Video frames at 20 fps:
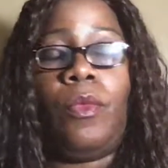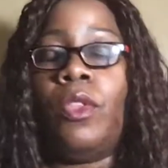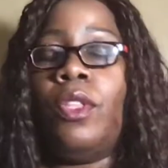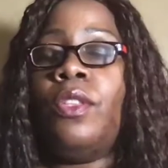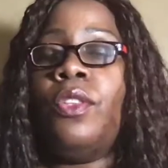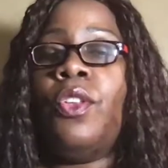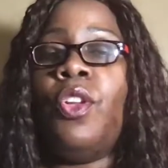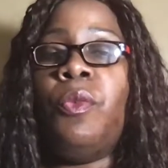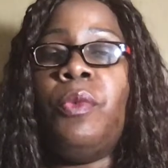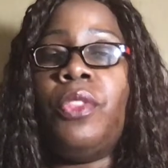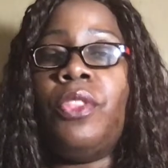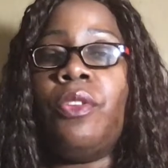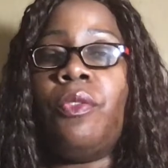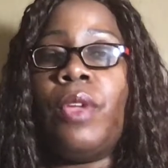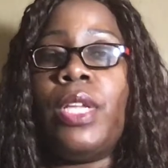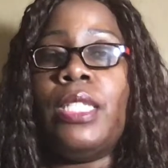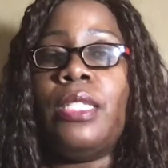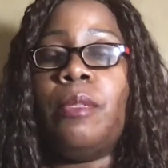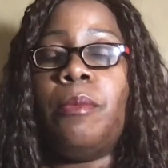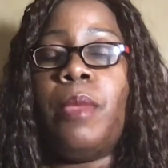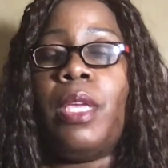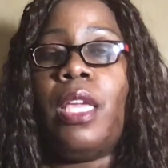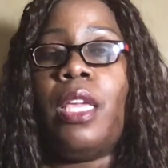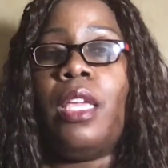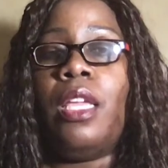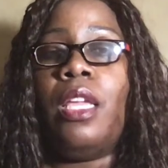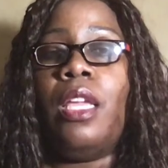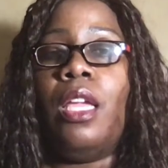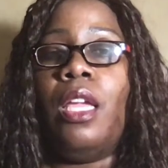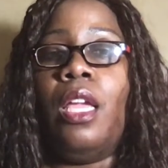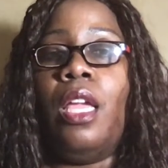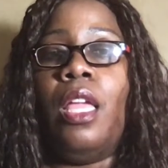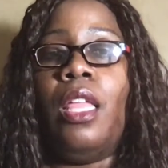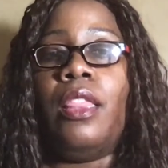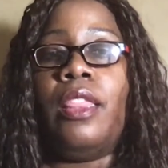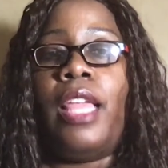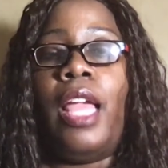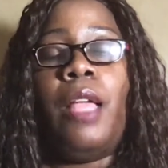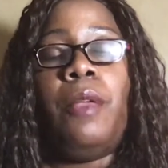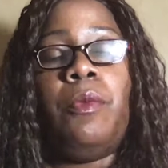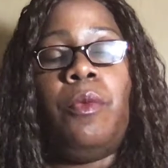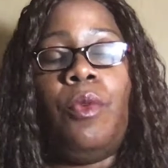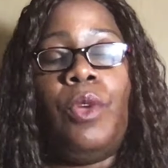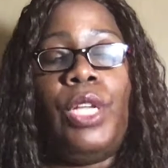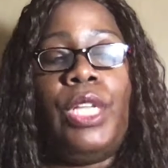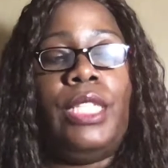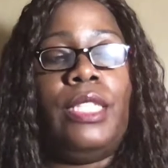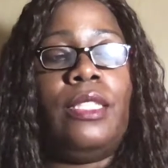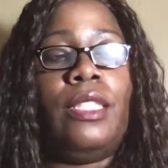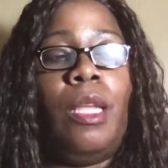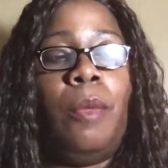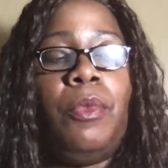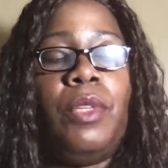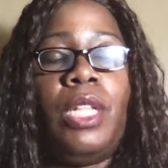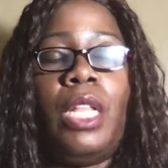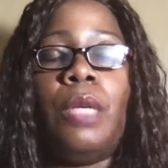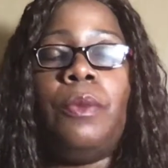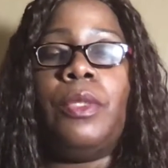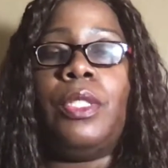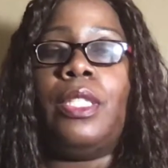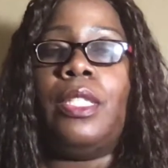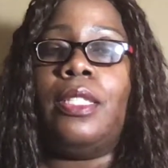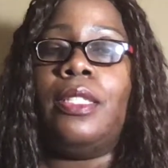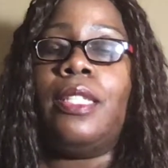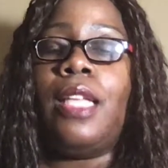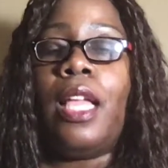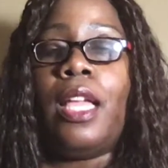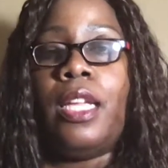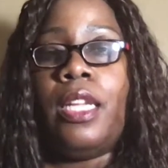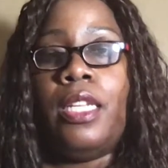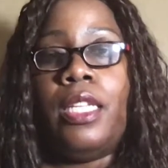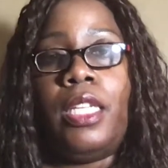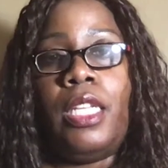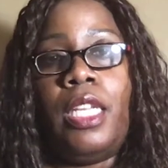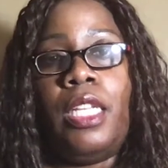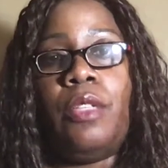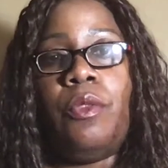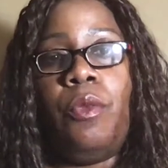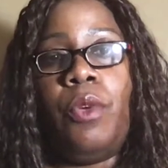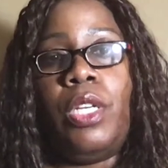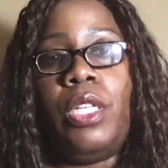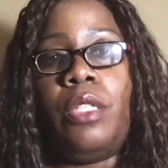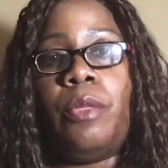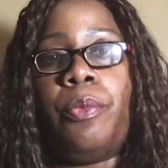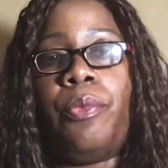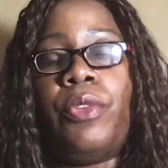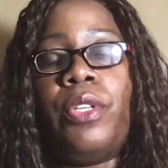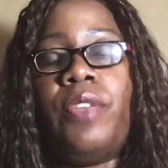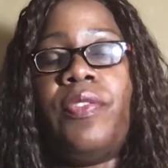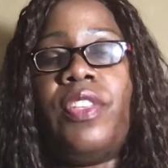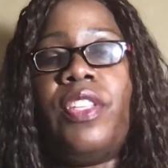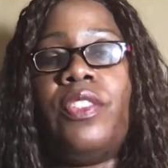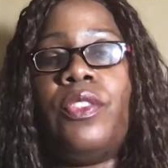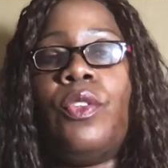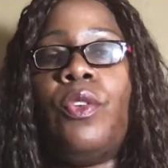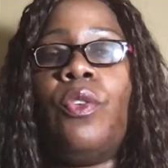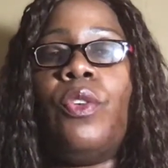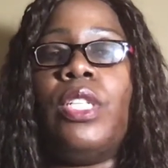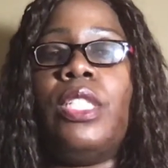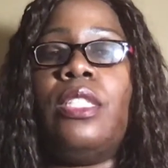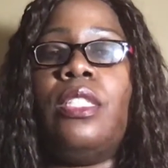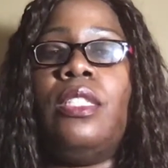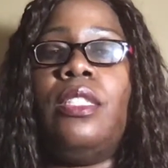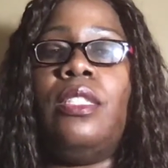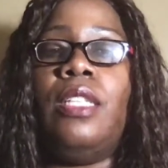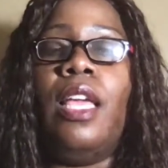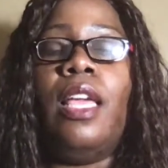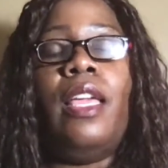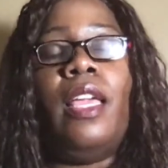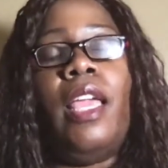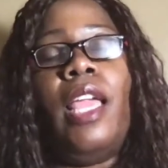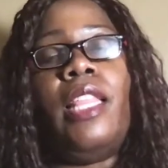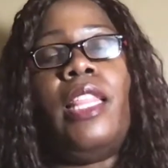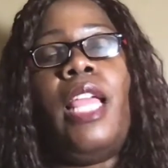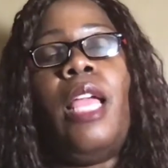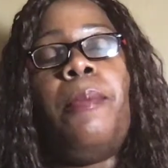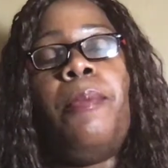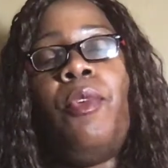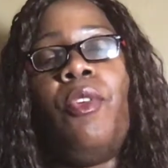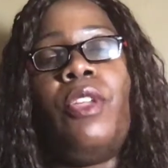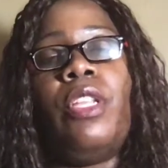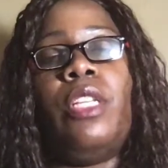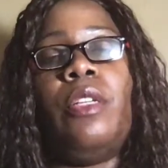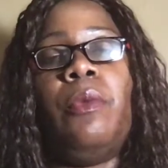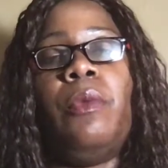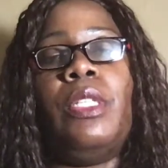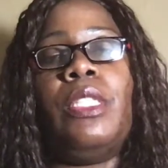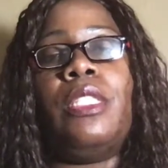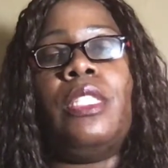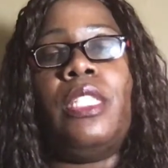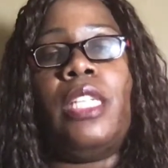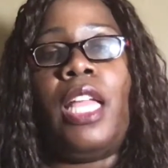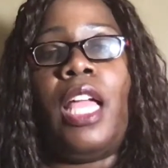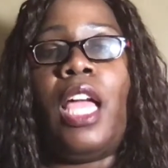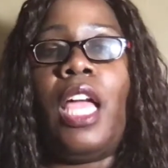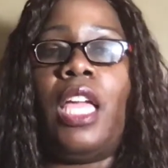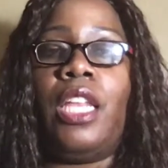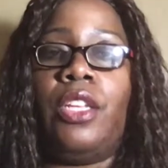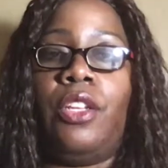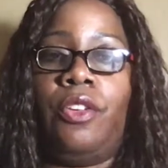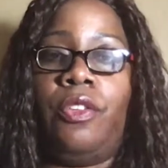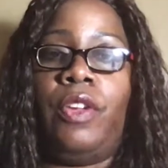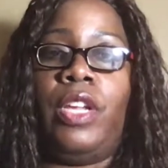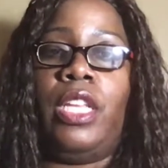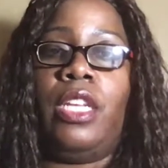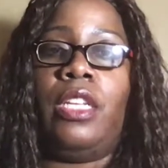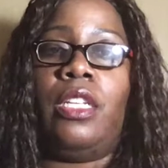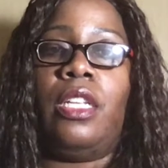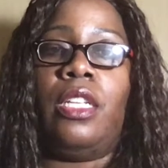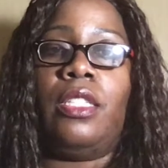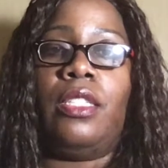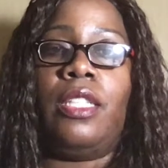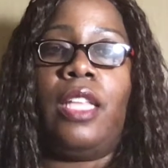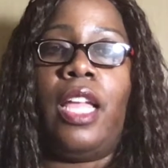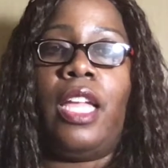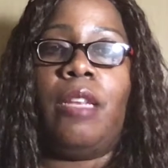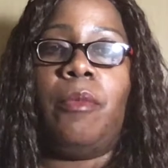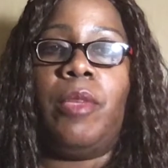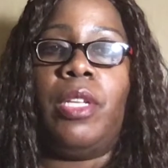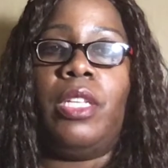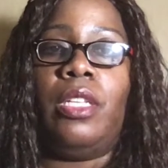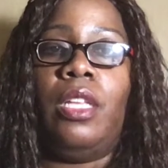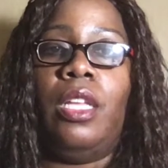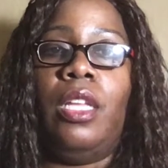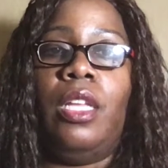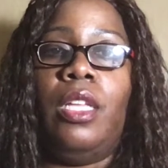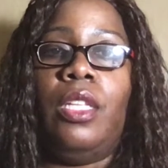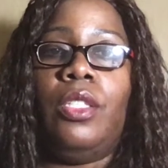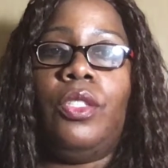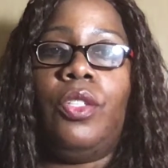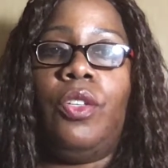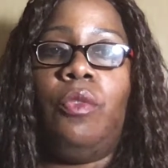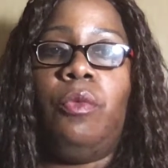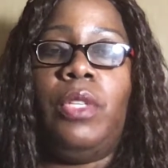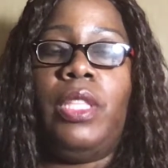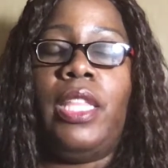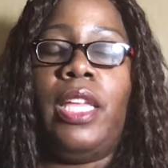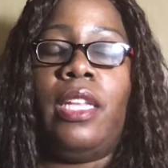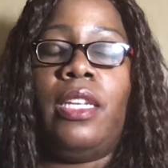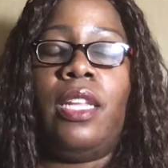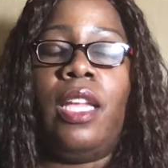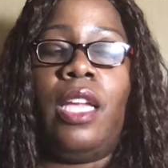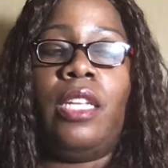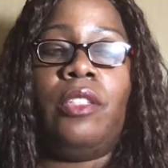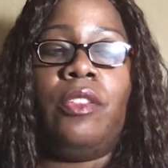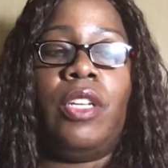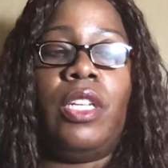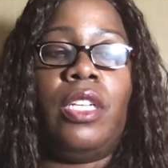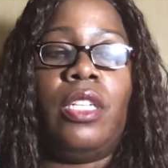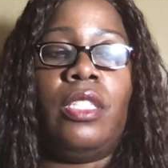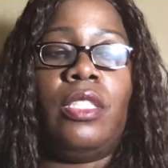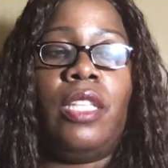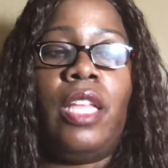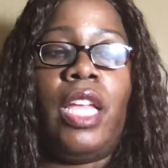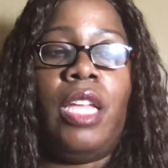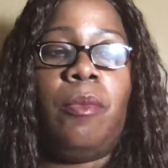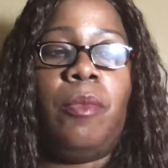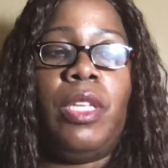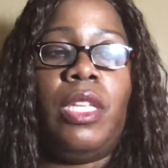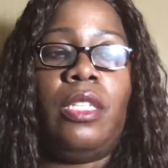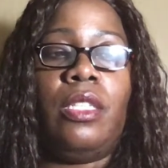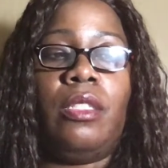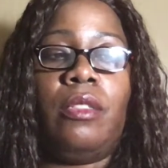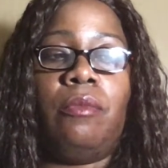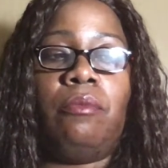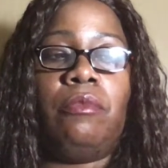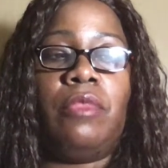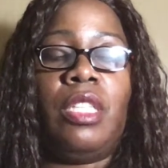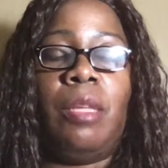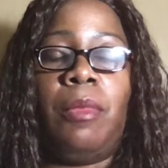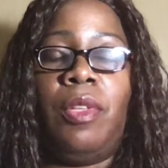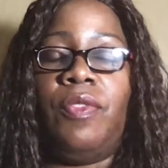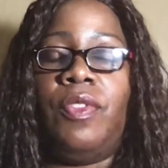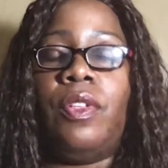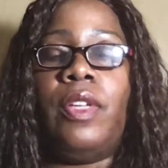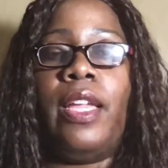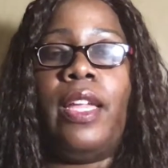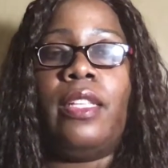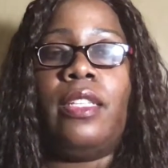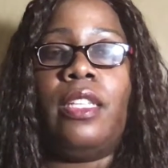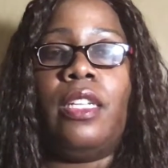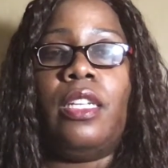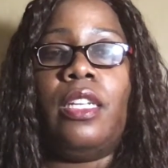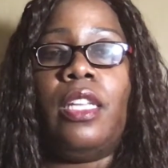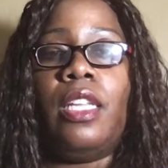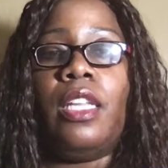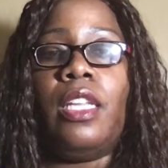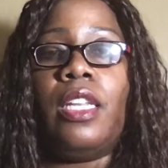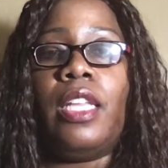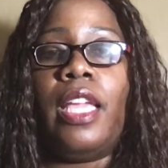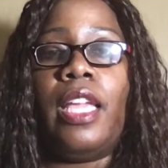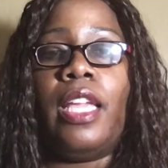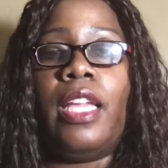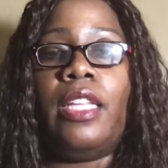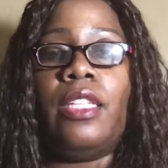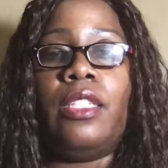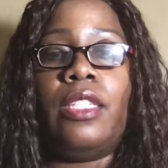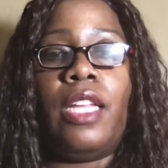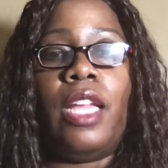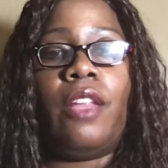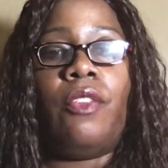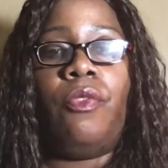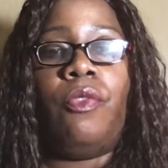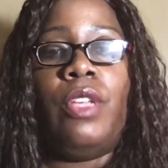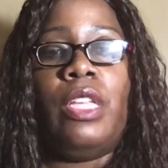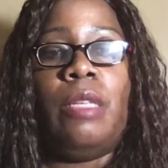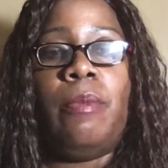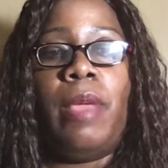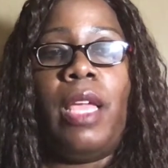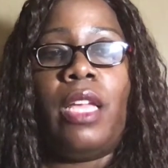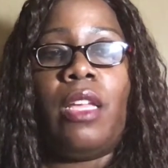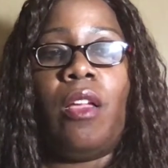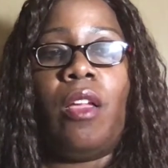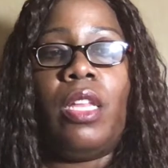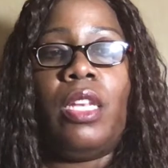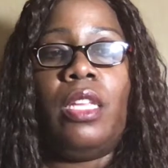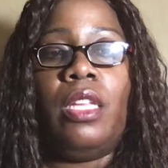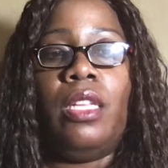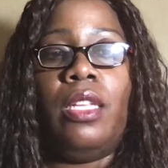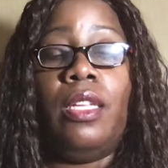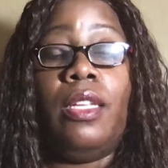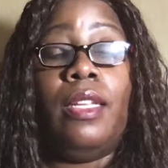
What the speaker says: So with the resume, that was something that was assigned in one of the previous courses. At that point, it was a non-graded assignment. So with that non-graded assignment, some of you handed it in and you got feedback on it.